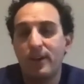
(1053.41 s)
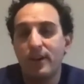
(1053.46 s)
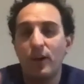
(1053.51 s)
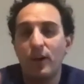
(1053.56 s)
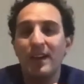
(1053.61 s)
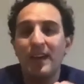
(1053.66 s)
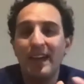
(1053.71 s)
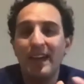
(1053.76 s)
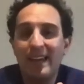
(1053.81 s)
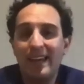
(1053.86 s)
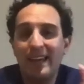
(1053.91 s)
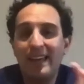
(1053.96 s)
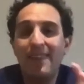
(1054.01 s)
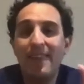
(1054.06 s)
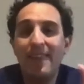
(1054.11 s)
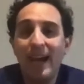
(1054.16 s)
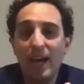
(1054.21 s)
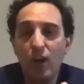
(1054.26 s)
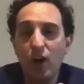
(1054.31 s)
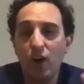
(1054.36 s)
So
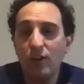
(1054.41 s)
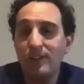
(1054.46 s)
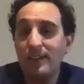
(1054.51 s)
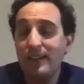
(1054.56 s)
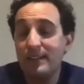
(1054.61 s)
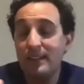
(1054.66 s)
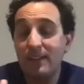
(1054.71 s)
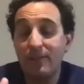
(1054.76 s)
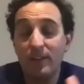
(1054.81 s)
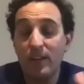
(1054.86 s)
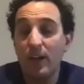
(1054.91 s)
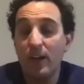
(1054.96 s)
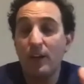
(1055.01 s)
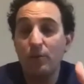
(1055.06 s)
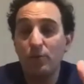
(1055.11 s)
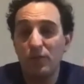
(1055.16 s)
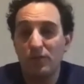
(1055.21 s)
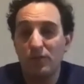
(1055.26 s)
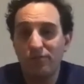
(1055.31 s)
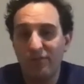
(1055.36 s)
in that context, even though
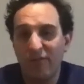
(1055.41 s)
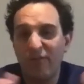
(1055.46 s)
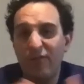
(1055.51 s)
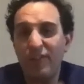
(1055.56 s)
he was